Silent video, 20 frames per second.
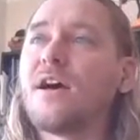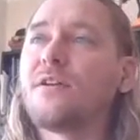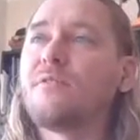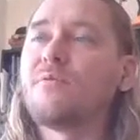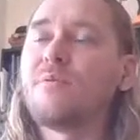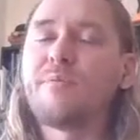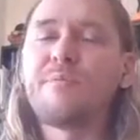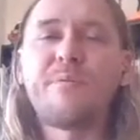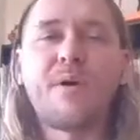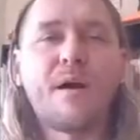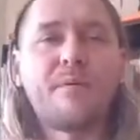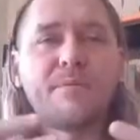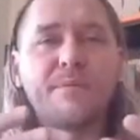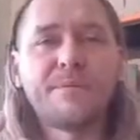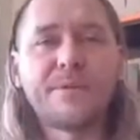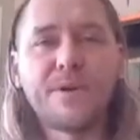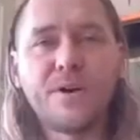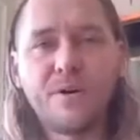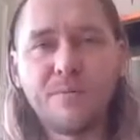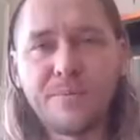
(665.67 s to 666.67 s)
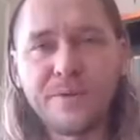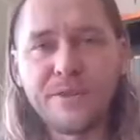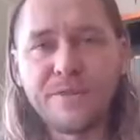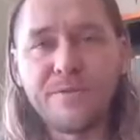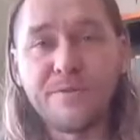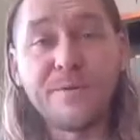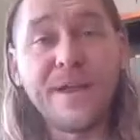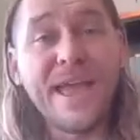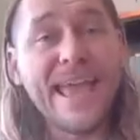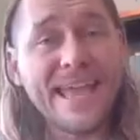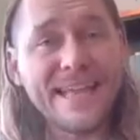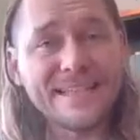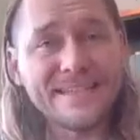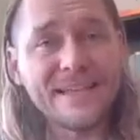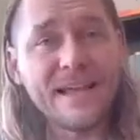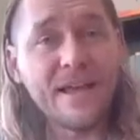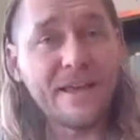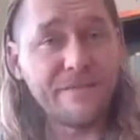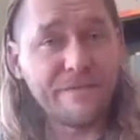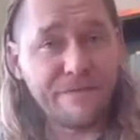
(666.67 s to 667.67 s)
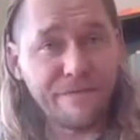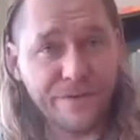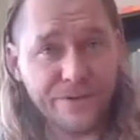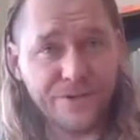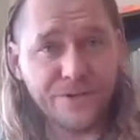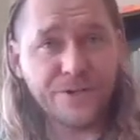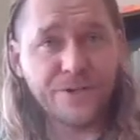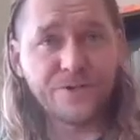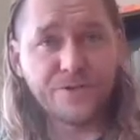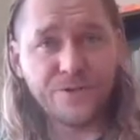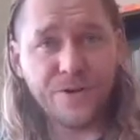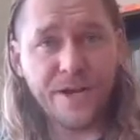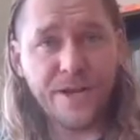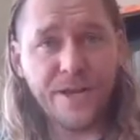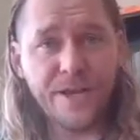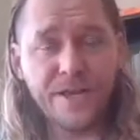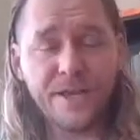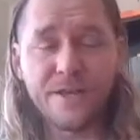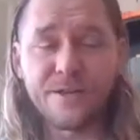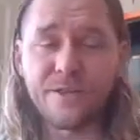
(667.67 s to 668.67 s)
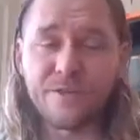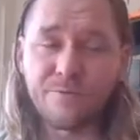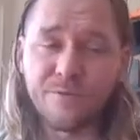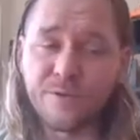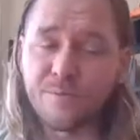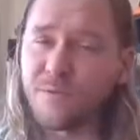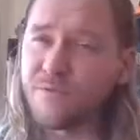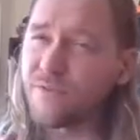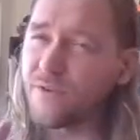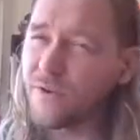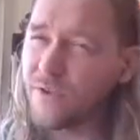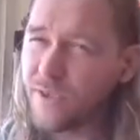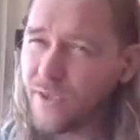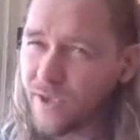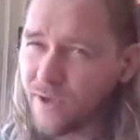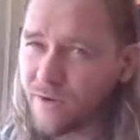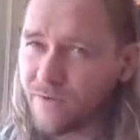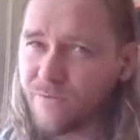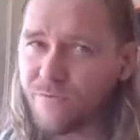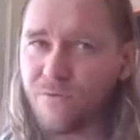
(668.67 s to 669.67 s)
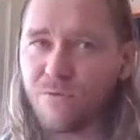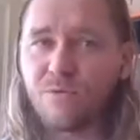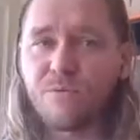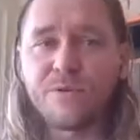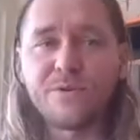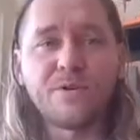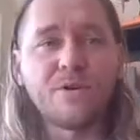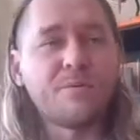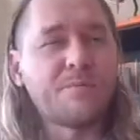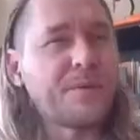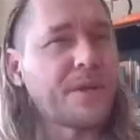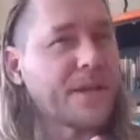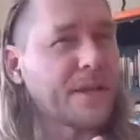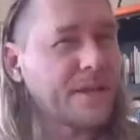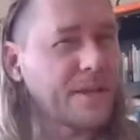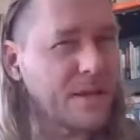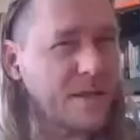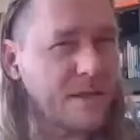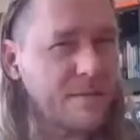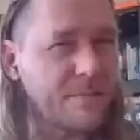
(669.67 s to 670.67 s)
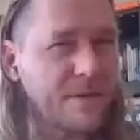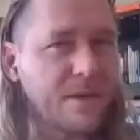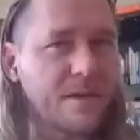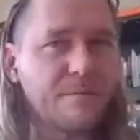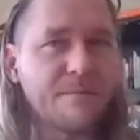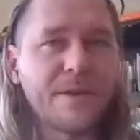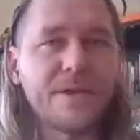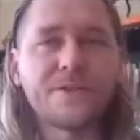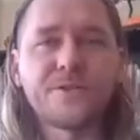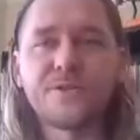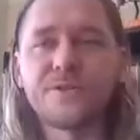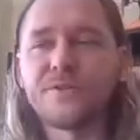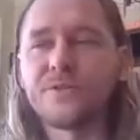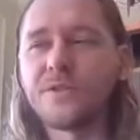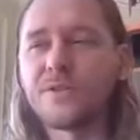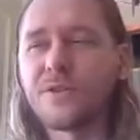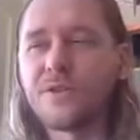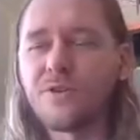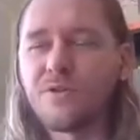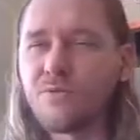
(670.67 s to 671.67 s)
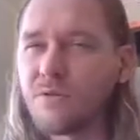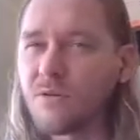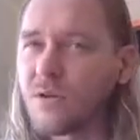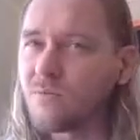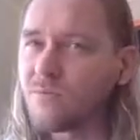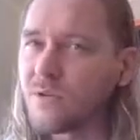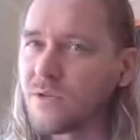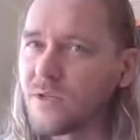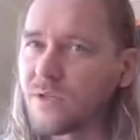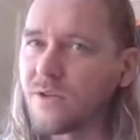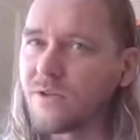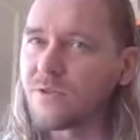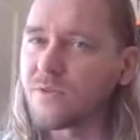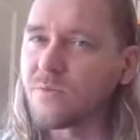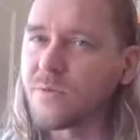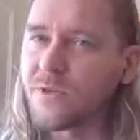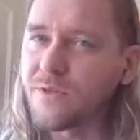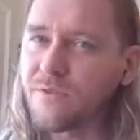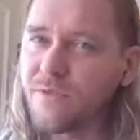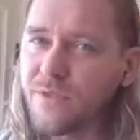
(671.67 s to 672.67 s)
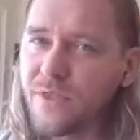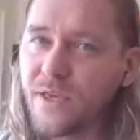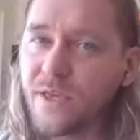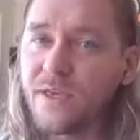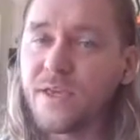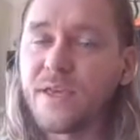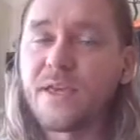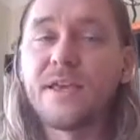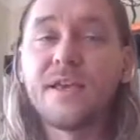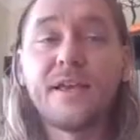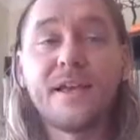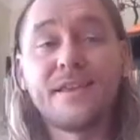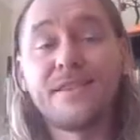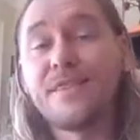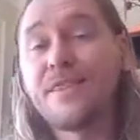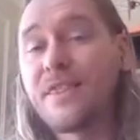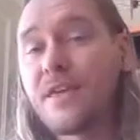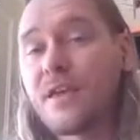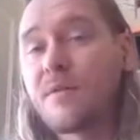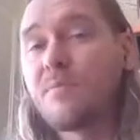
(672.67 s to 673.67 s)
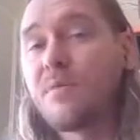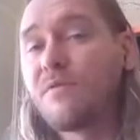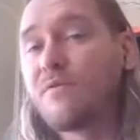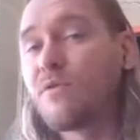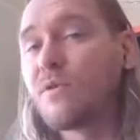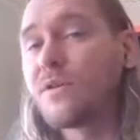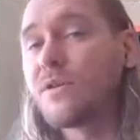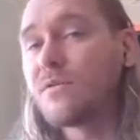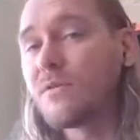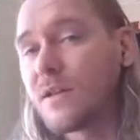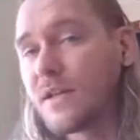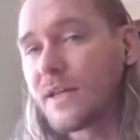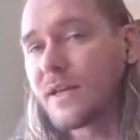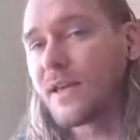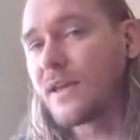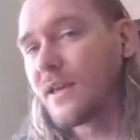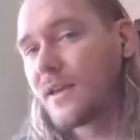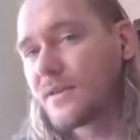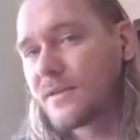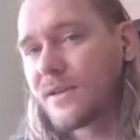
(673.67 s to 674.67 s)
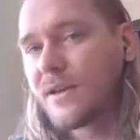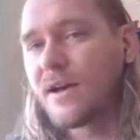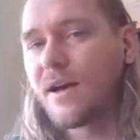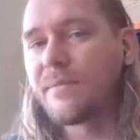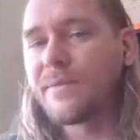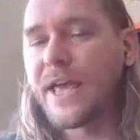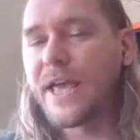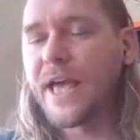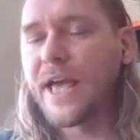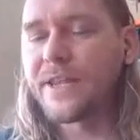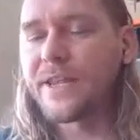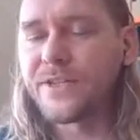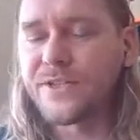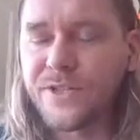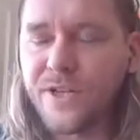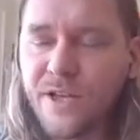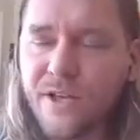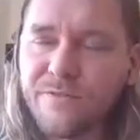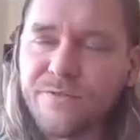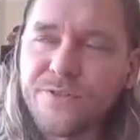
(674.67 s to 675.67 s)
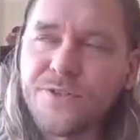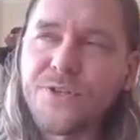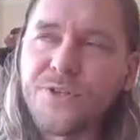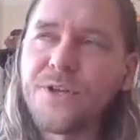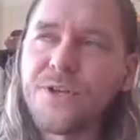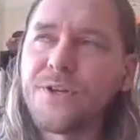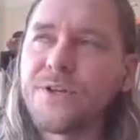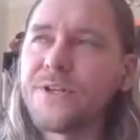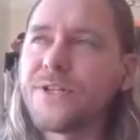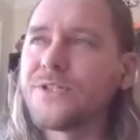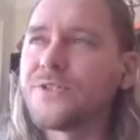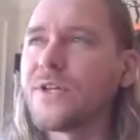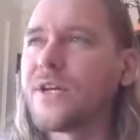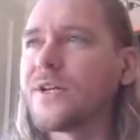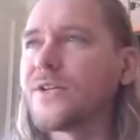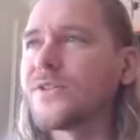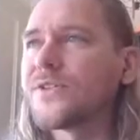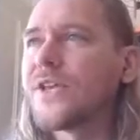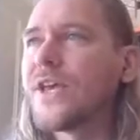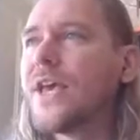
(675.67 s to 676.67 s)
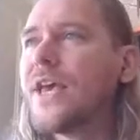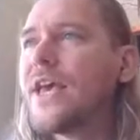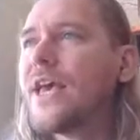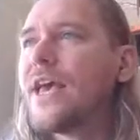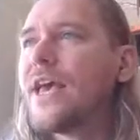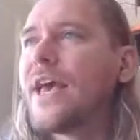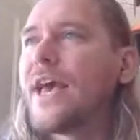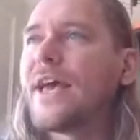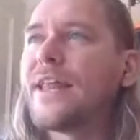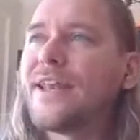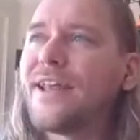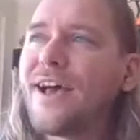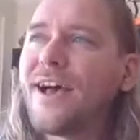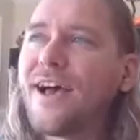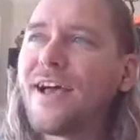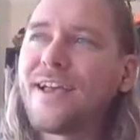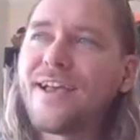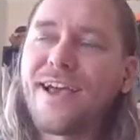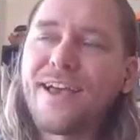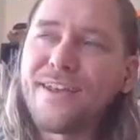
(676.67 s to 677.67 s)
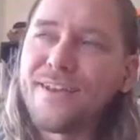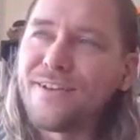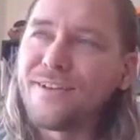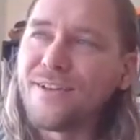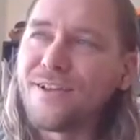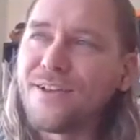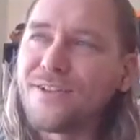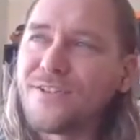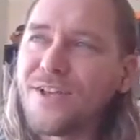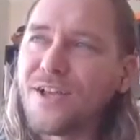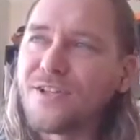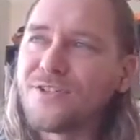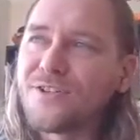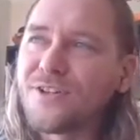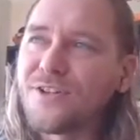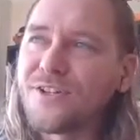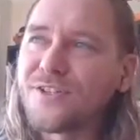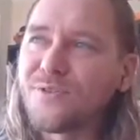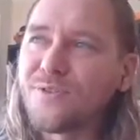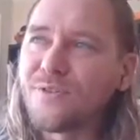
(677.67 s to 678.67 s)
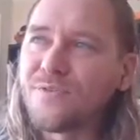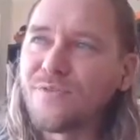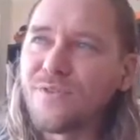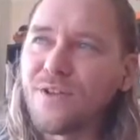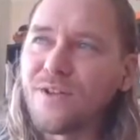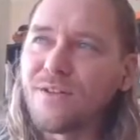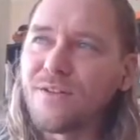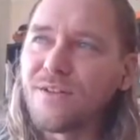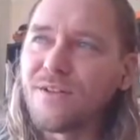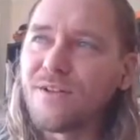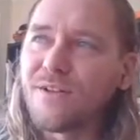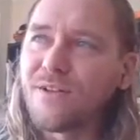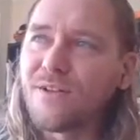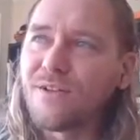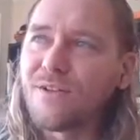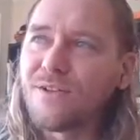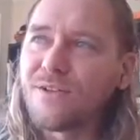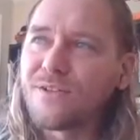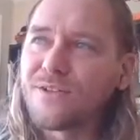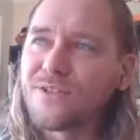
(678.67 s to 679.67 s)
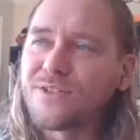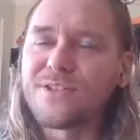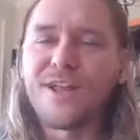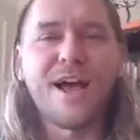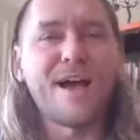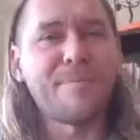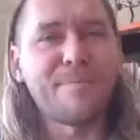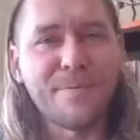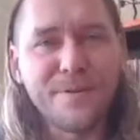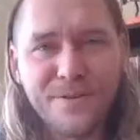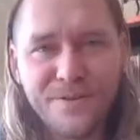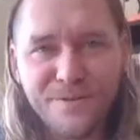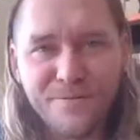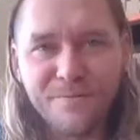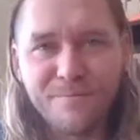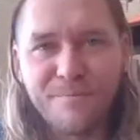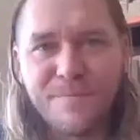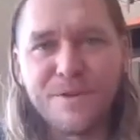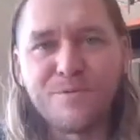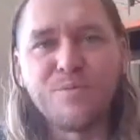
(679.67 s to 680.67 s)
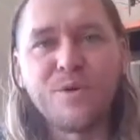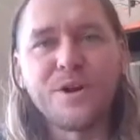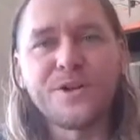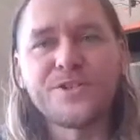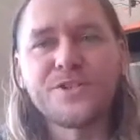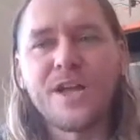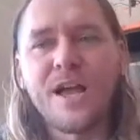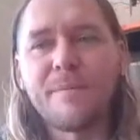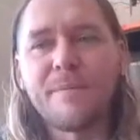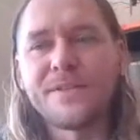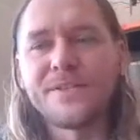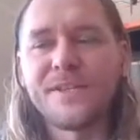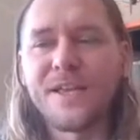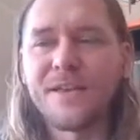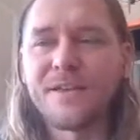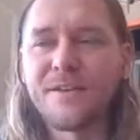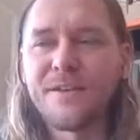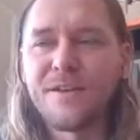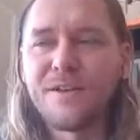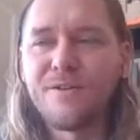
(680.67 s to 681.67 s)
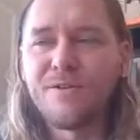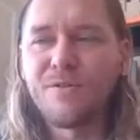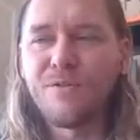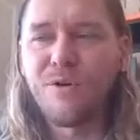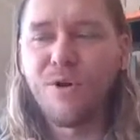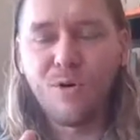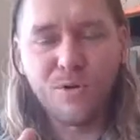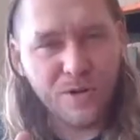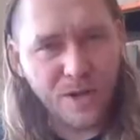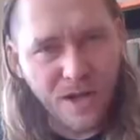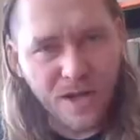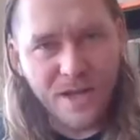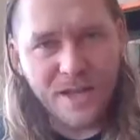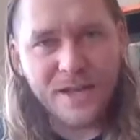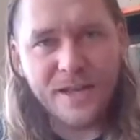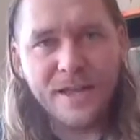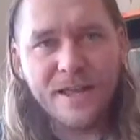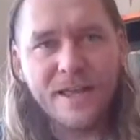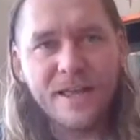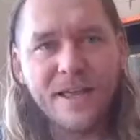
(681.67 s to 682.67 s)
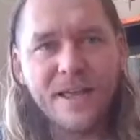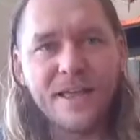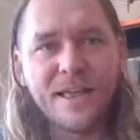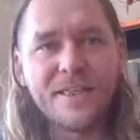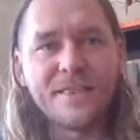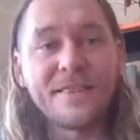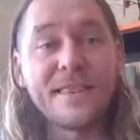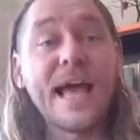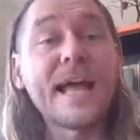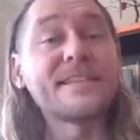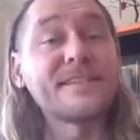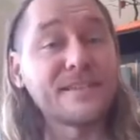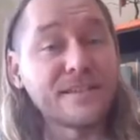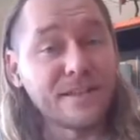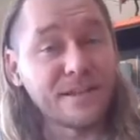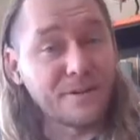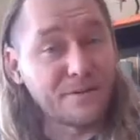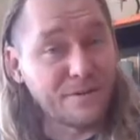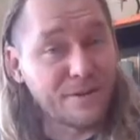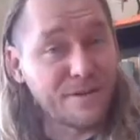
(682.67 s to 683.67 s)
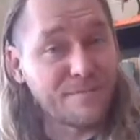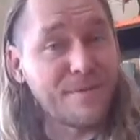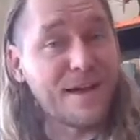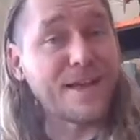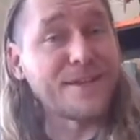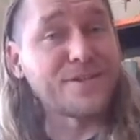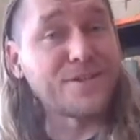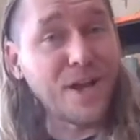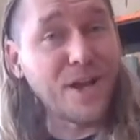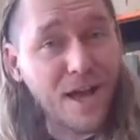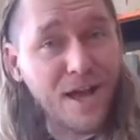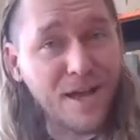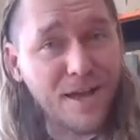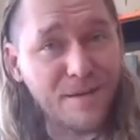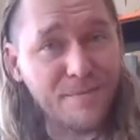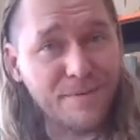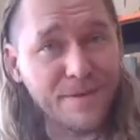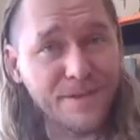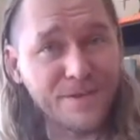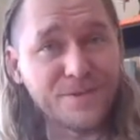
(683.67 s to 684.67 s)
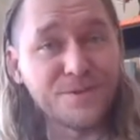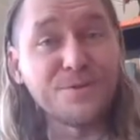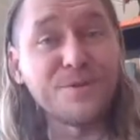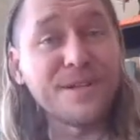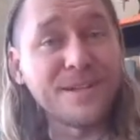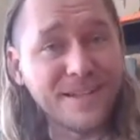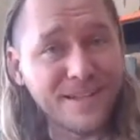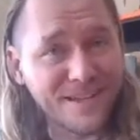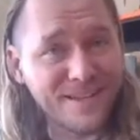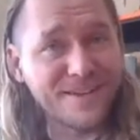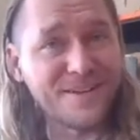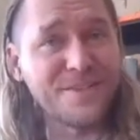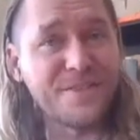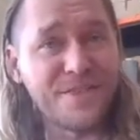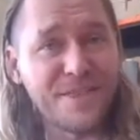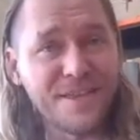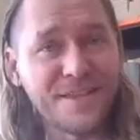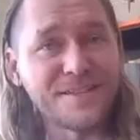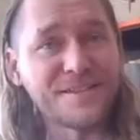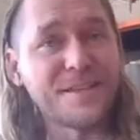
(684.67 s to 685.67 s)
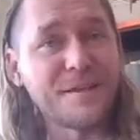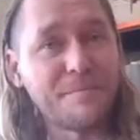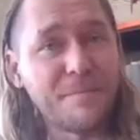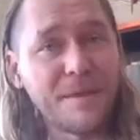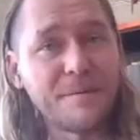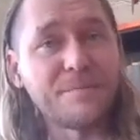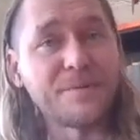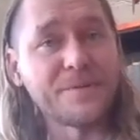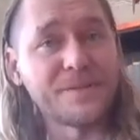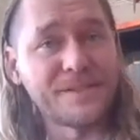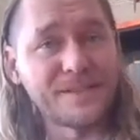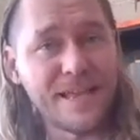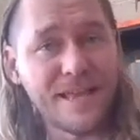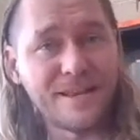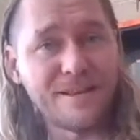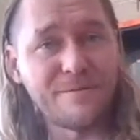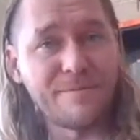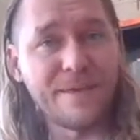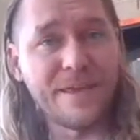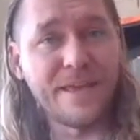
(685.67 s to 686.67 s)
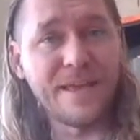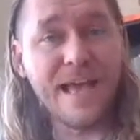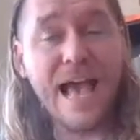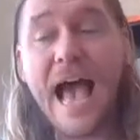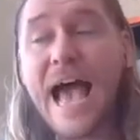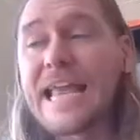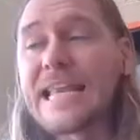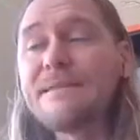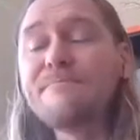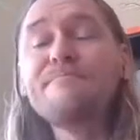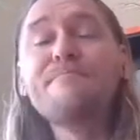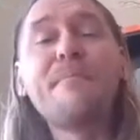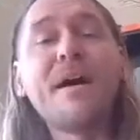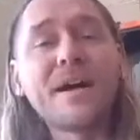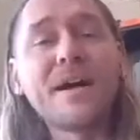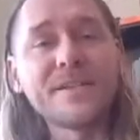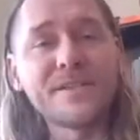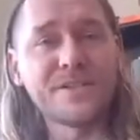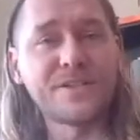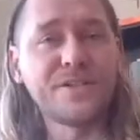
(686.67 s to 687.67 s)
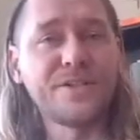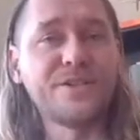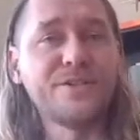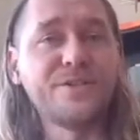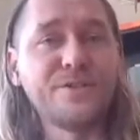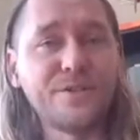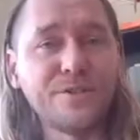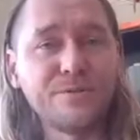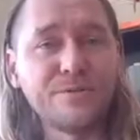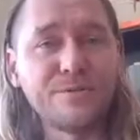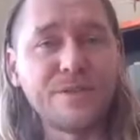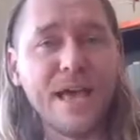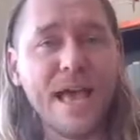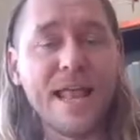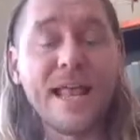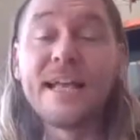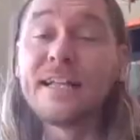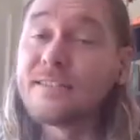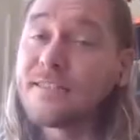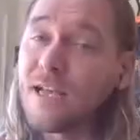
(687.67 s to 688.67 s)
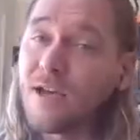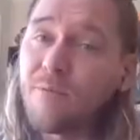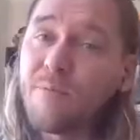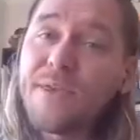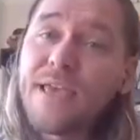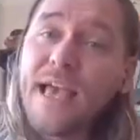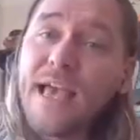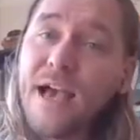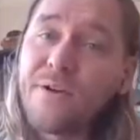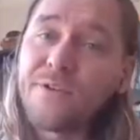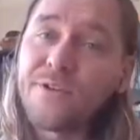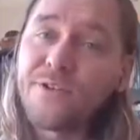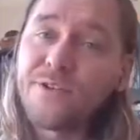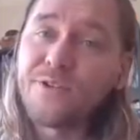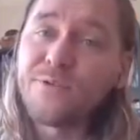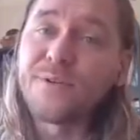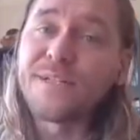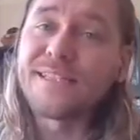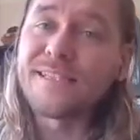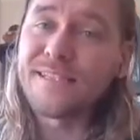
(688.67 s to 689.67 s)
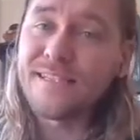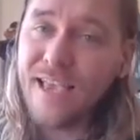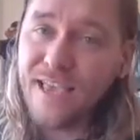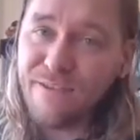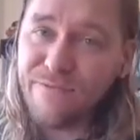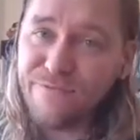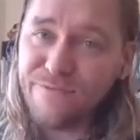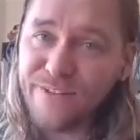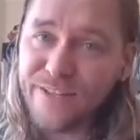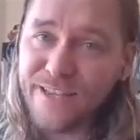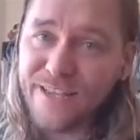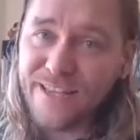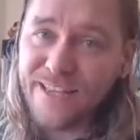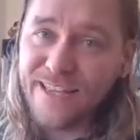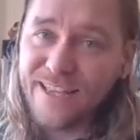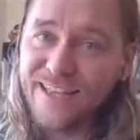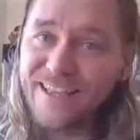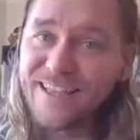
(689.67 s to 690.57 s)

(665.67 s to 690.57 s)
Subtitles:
We've probably all been through anti-phishing training. In other words, be very careful when you're opening an email, make sure that the URL really goes where you think, and think before you click is a common adage for security trainers. And I had a journalist sort of stop mid-workshop and say, hold on, that's literally my job, is to click on things that people send me. I must do that. Tell me how to do it safely.